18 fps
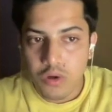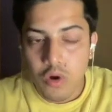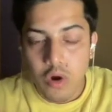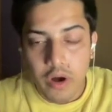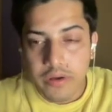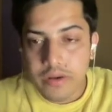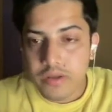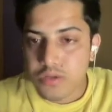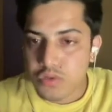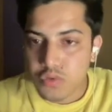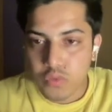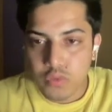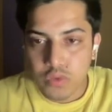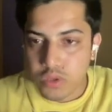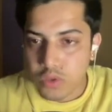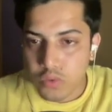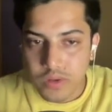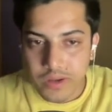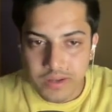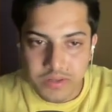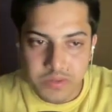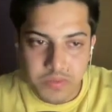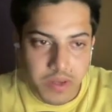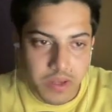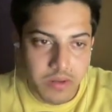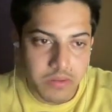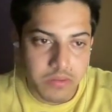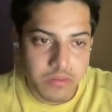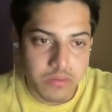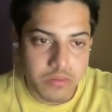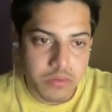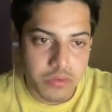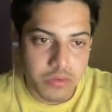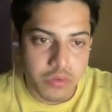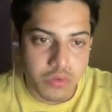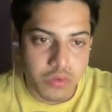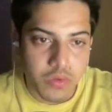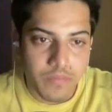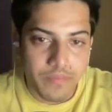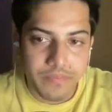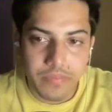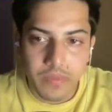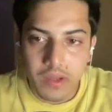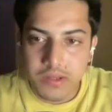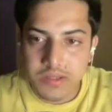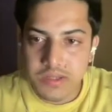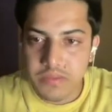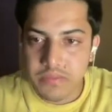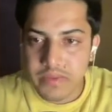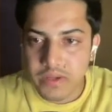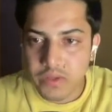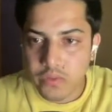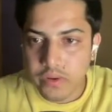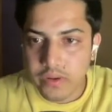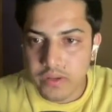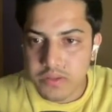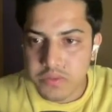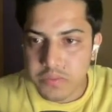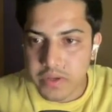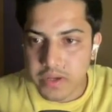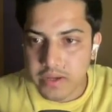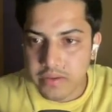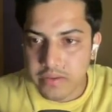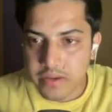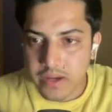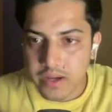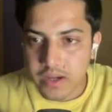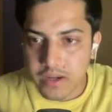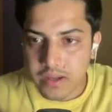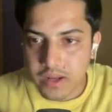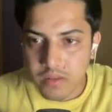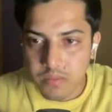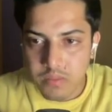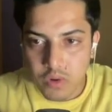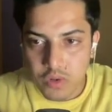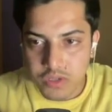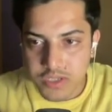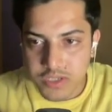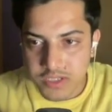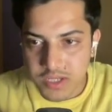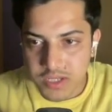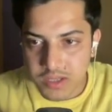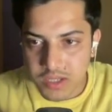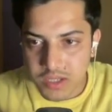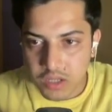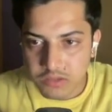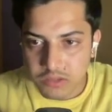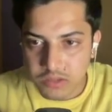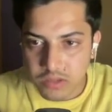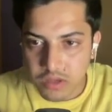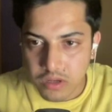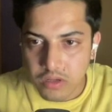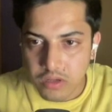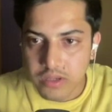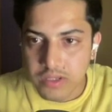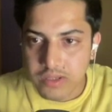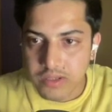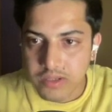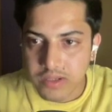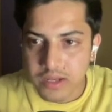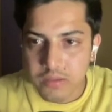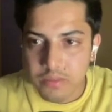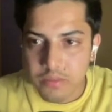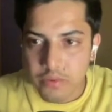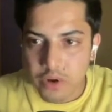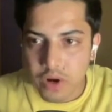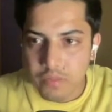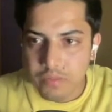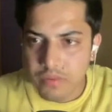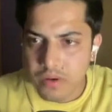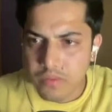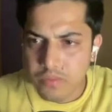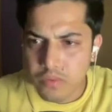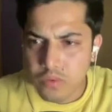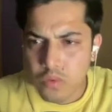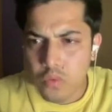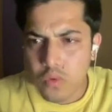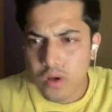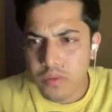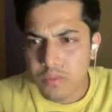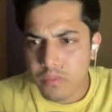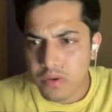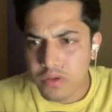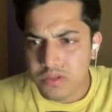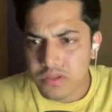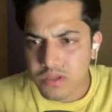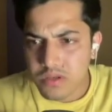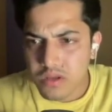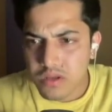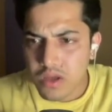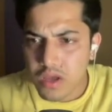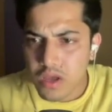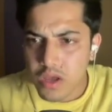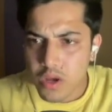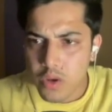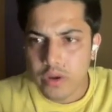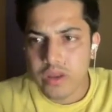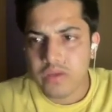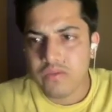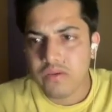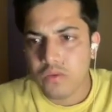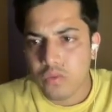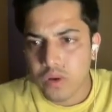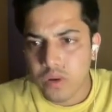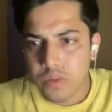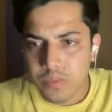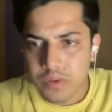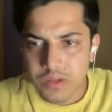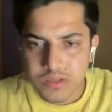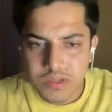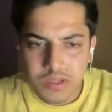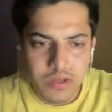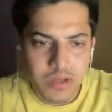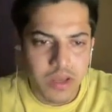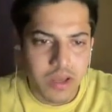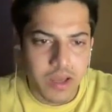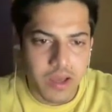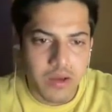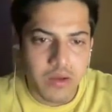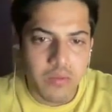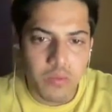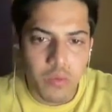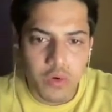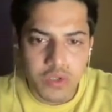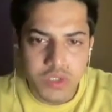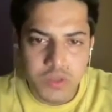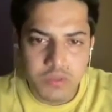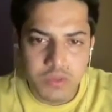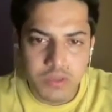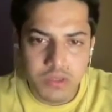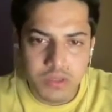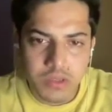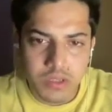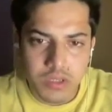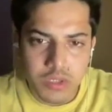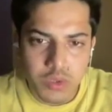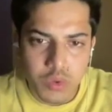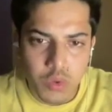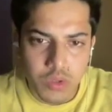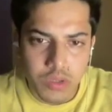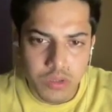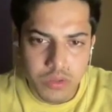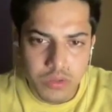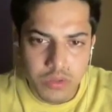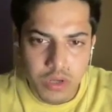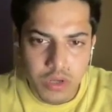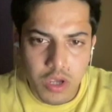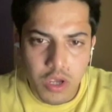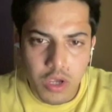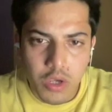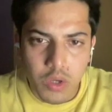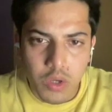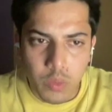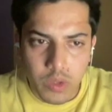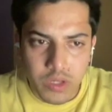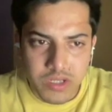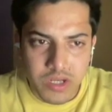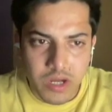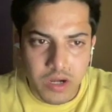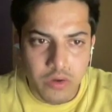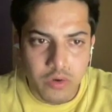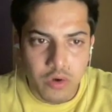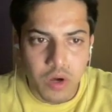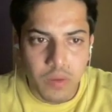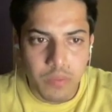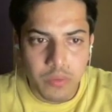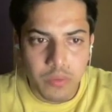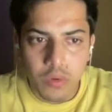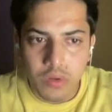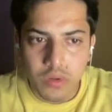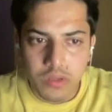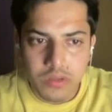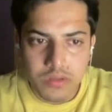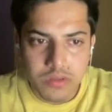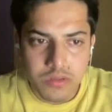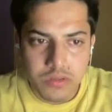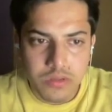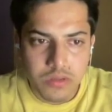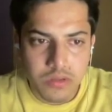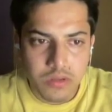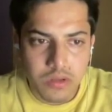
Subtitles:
honest with you guys, man. So see, Bitcoin is being traded near about $16,000. Ethereum dropped up to 1%, not even 1%, and most of these tokens, which are top tokens,